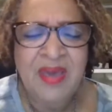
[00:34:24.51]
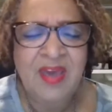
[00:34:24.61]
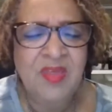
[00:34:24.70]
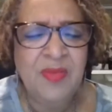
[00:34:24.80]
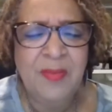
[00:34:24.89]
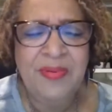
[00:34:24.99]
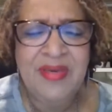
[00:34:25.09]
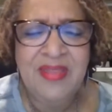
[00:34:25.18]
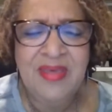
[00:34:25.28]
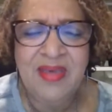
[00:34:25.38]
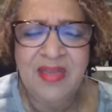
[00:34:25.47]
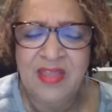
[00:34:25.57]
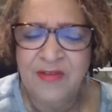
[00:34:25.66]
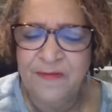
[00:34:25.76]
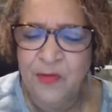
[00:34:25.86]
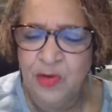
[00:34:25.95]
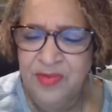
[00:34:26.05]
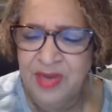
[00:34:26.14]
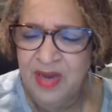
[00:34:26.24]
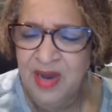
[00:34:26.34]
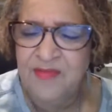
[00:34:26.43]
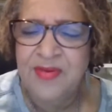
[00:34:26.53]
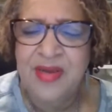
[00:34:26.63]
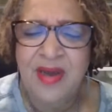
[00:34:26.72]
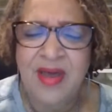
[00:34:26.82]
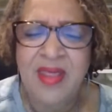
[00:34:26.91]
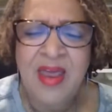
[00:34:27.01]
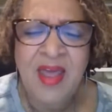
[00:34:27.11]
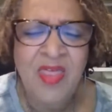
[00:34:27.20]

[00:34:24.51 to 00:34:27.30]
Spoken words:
give them complete healing and full recovery, God.